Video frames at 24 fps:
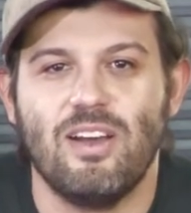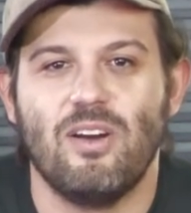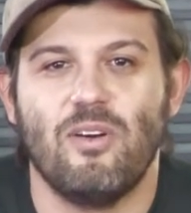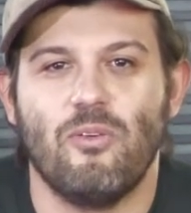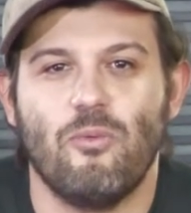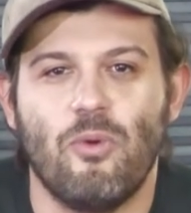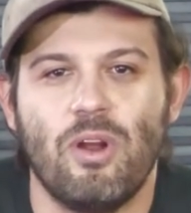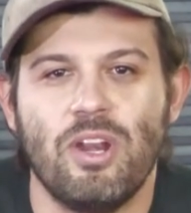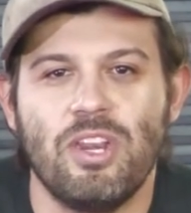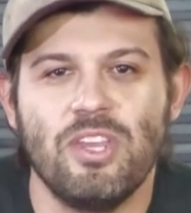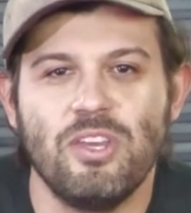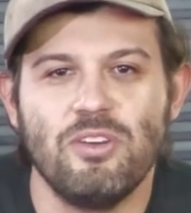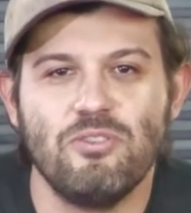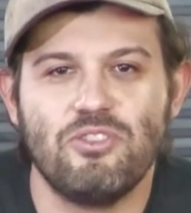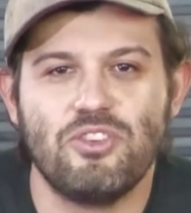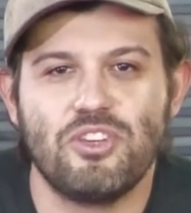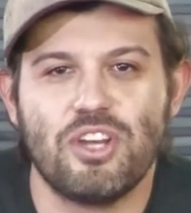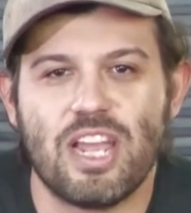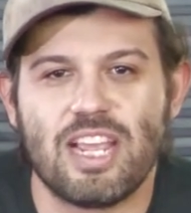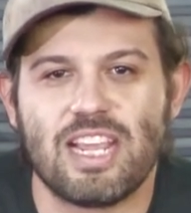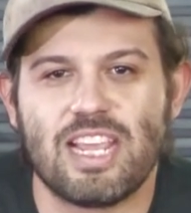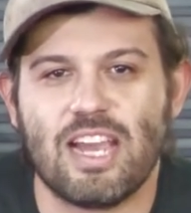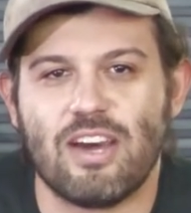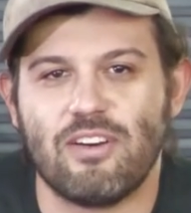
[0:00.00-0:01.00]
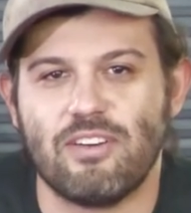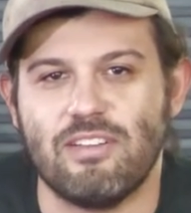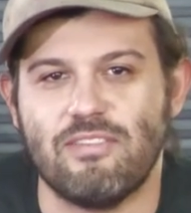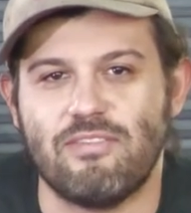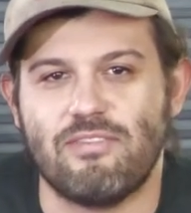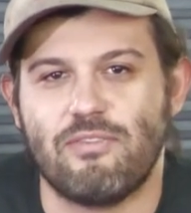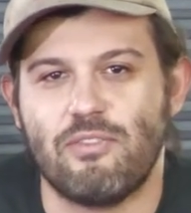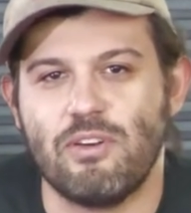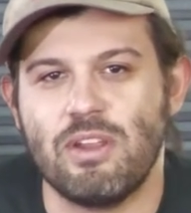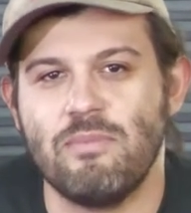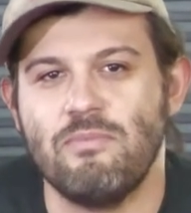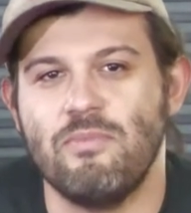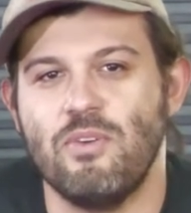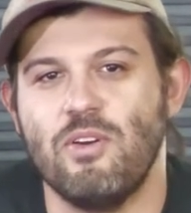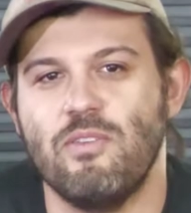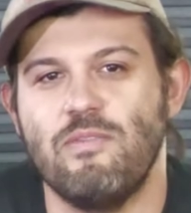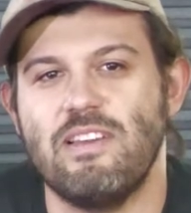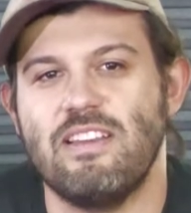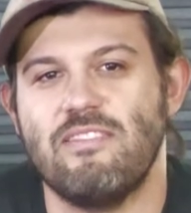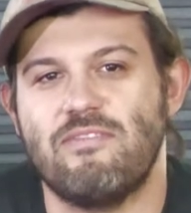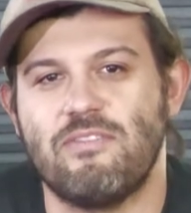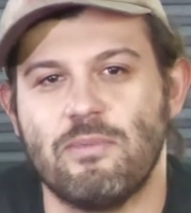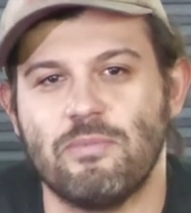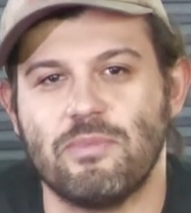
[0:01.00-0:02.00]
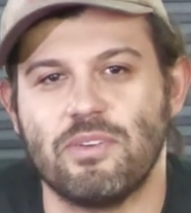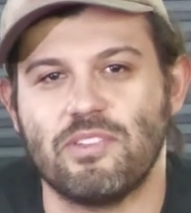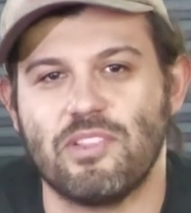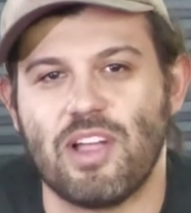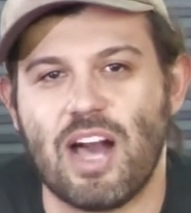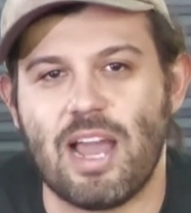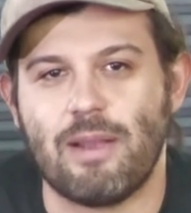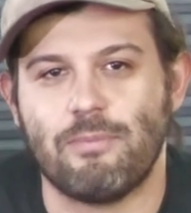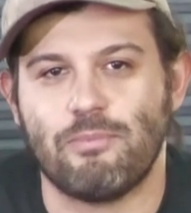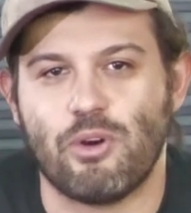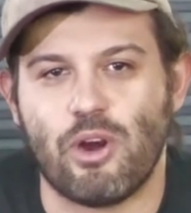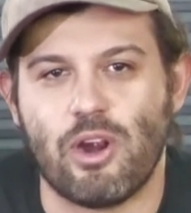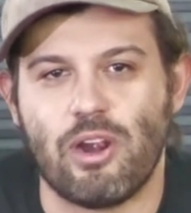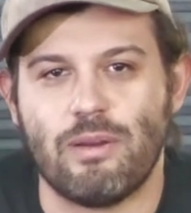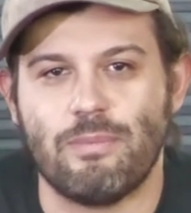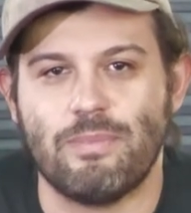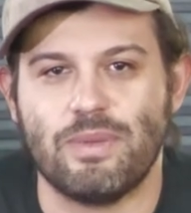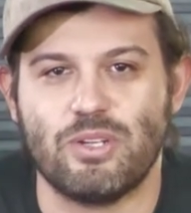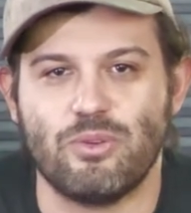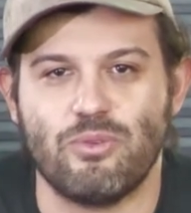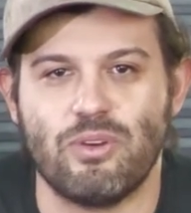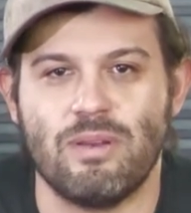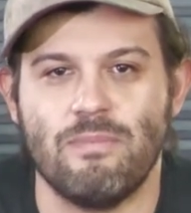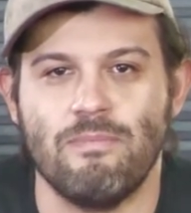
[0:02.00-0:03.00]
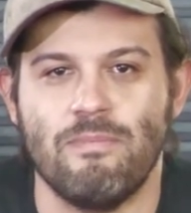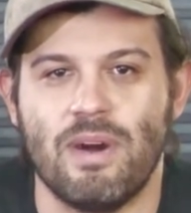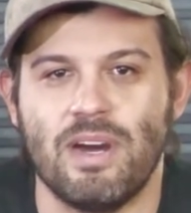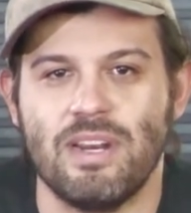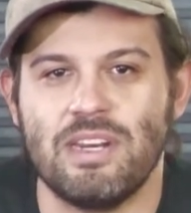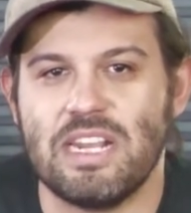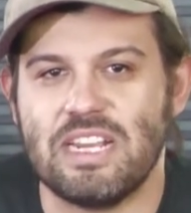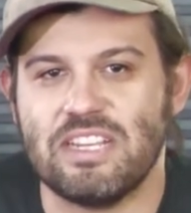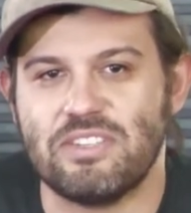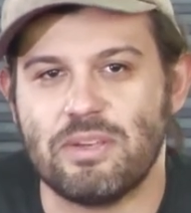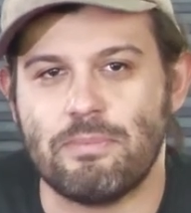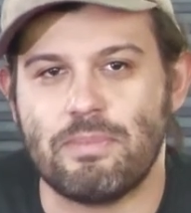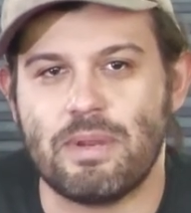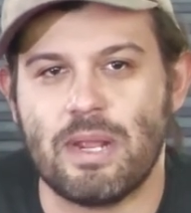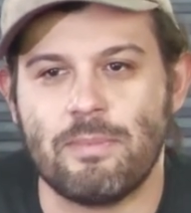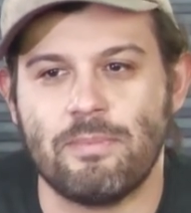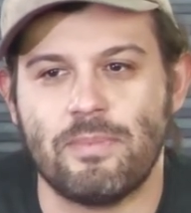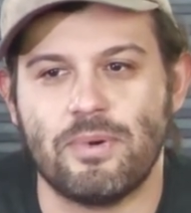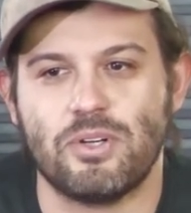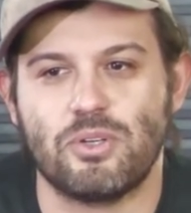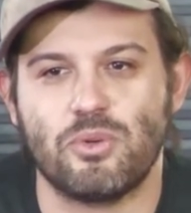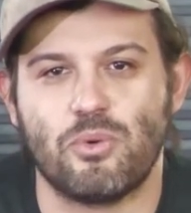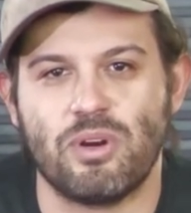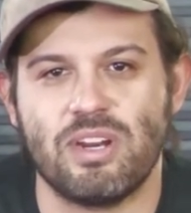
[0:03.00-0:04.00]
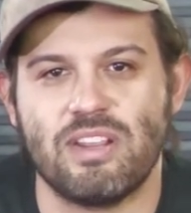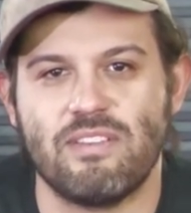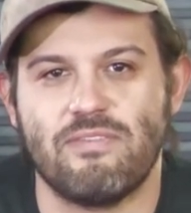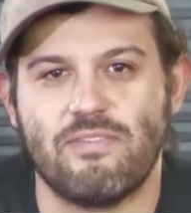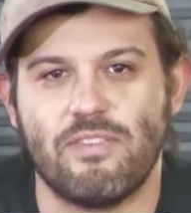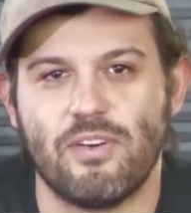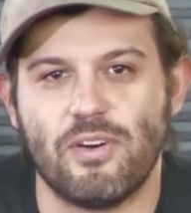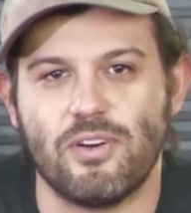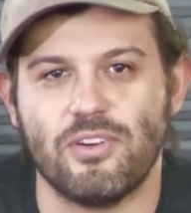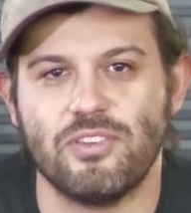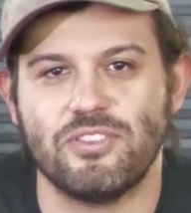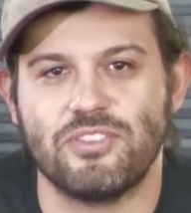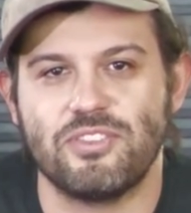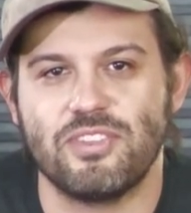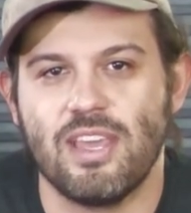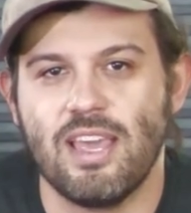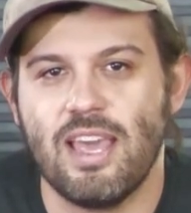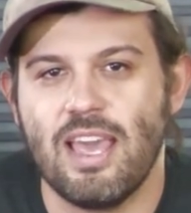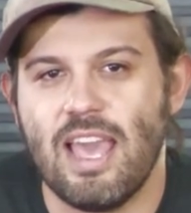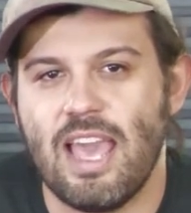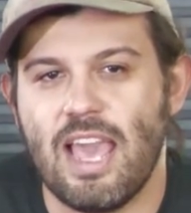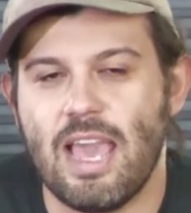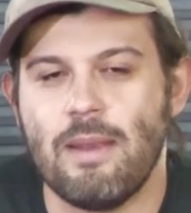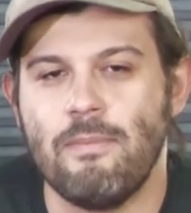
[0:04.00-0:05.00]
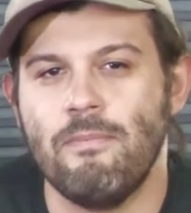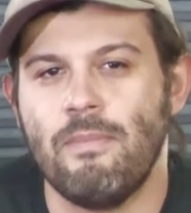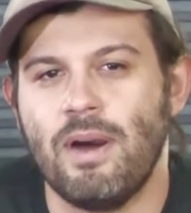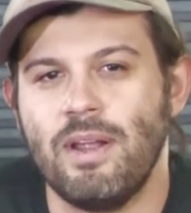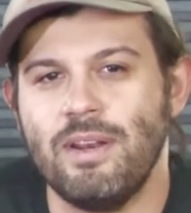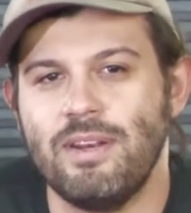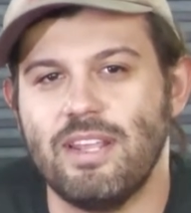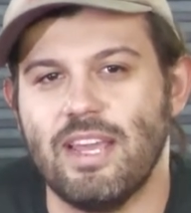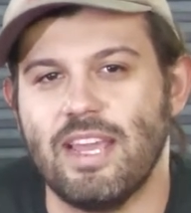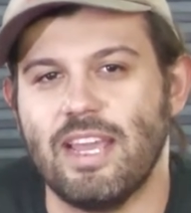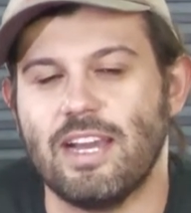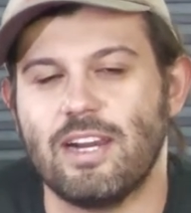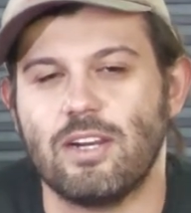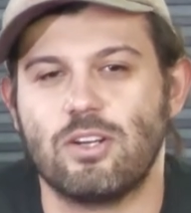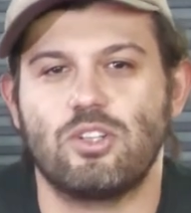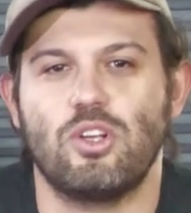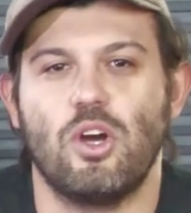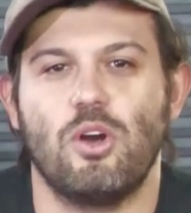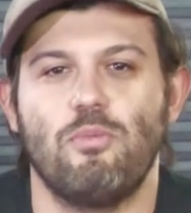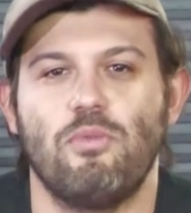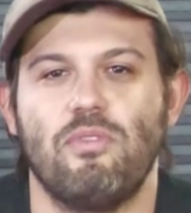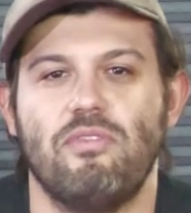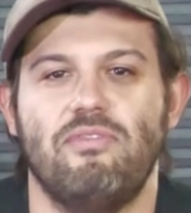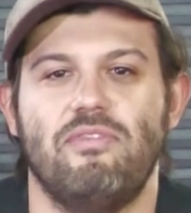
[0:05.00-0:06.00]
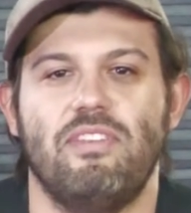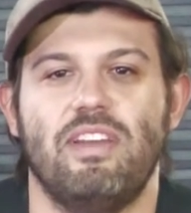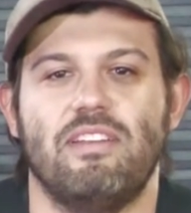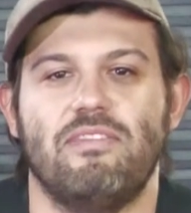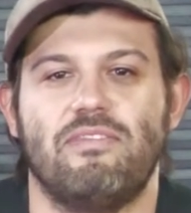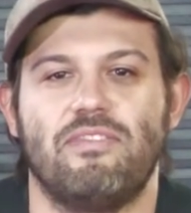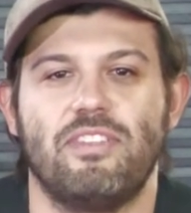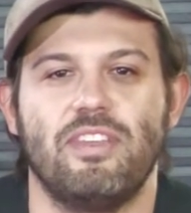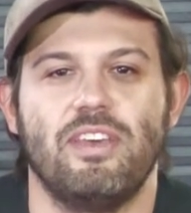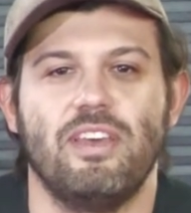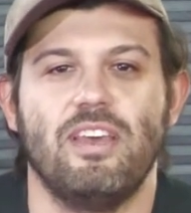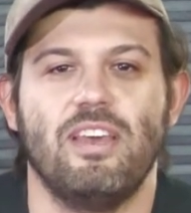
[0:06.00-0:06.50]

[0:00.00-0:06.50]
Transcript: When you check out a free movie from the library between Monday, September 21st and Monday, October 5th,